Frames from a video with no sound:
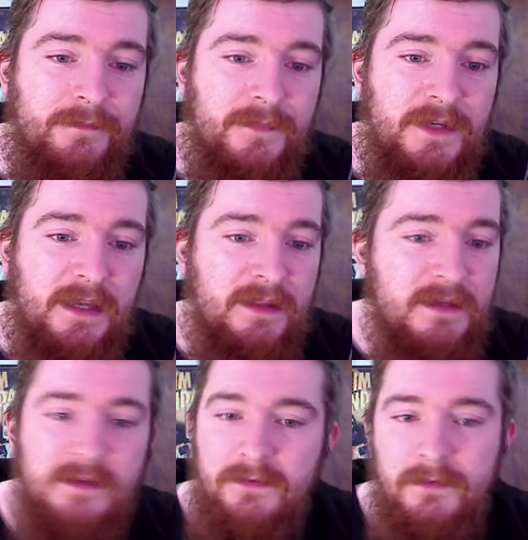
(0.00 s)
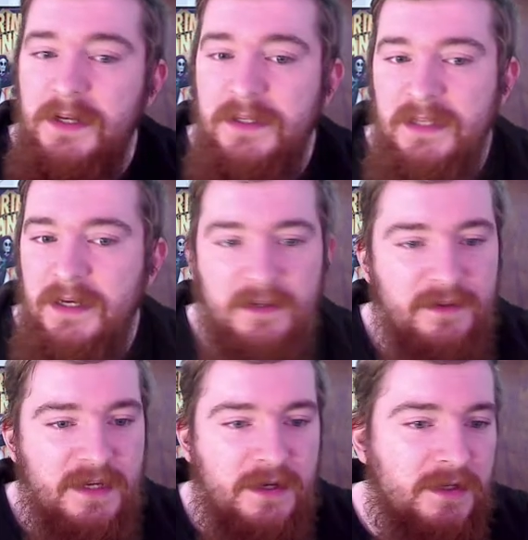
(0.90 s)
Yeah, these ones that I don't
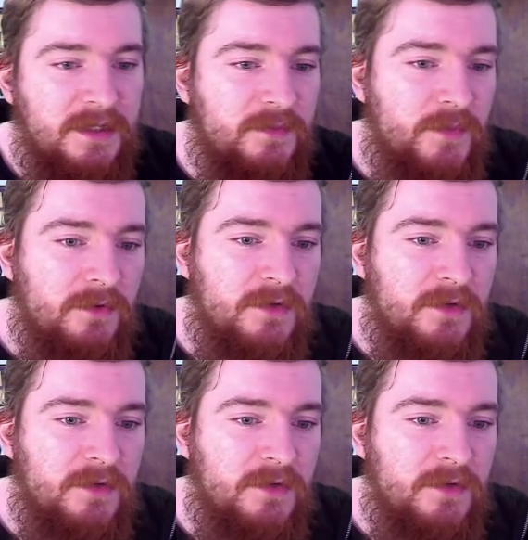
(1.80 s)
think you could dispute.